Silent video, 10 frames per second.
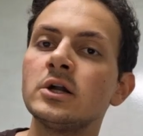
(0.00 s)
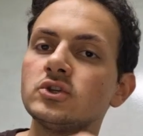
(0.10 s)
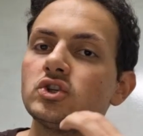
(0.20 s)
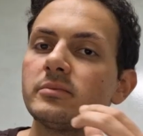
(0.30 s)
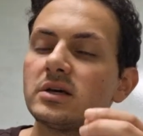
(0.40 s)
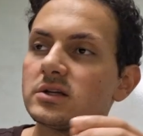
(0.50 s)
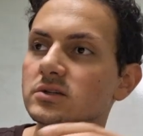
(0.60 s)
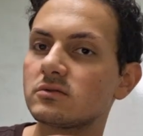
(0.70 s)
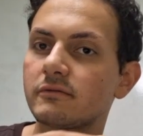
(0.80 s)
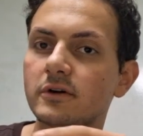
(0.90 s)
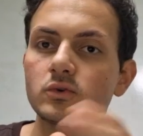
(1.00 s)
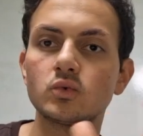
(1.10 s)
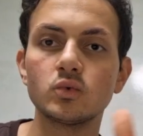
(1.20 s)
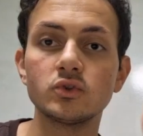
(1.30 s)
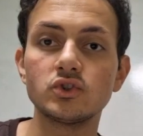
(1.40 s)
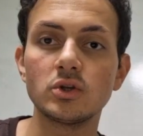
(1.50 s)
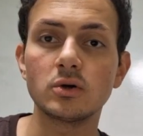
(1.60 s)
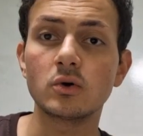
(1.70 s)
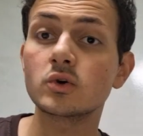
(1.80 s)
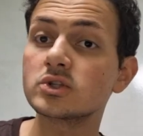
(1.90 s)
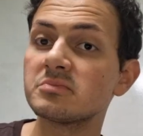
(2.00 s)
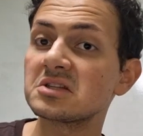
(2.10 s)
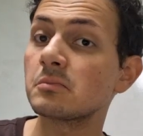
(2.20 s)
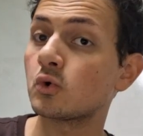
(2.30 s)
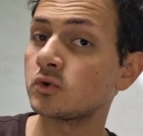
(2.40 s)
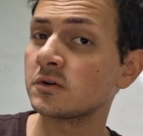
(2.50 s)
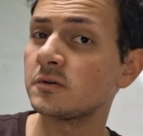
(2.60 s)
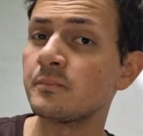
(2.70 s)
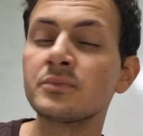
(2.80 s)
GDP is referred to gross domestic product,